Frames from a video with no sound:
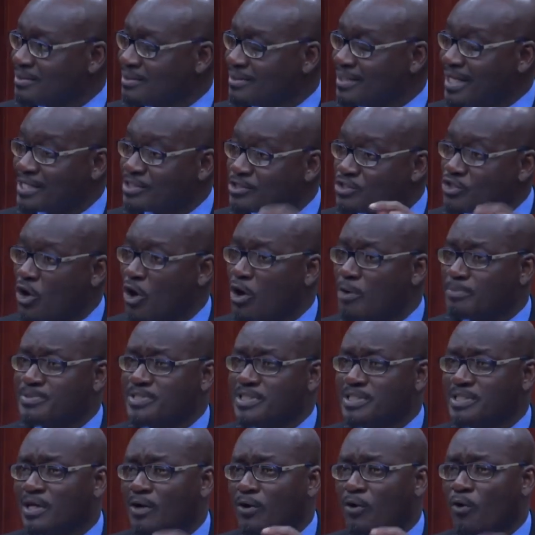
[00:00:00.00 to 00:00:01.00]
their
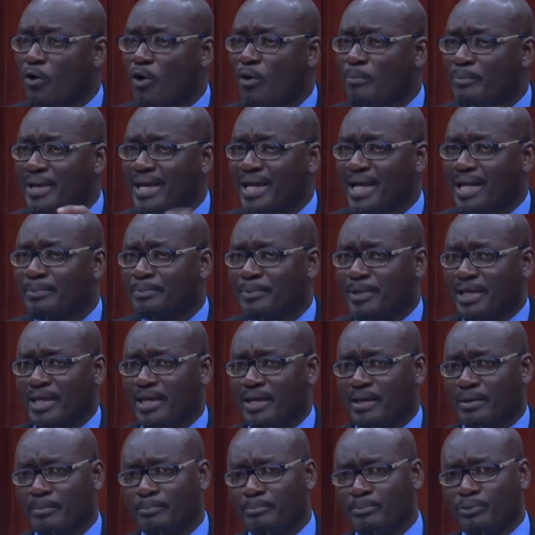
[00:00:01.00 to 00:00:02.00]
jobs in the home health
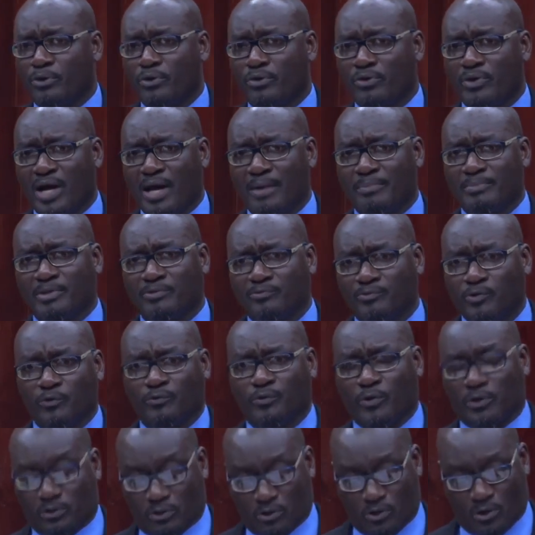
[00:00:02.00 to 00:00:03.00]
care program in
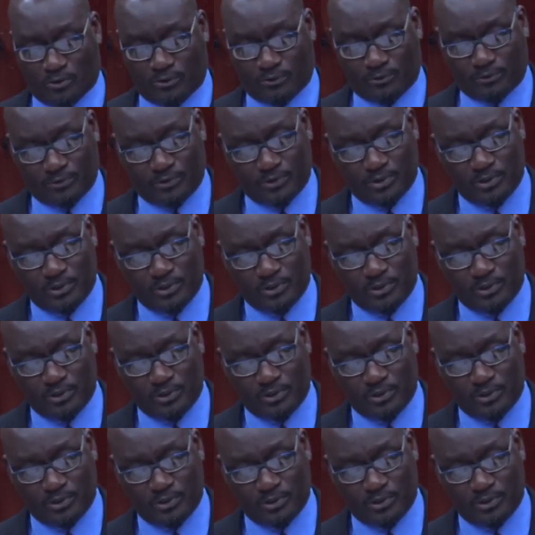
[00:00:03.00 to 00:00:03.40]
Vieux-Fort North.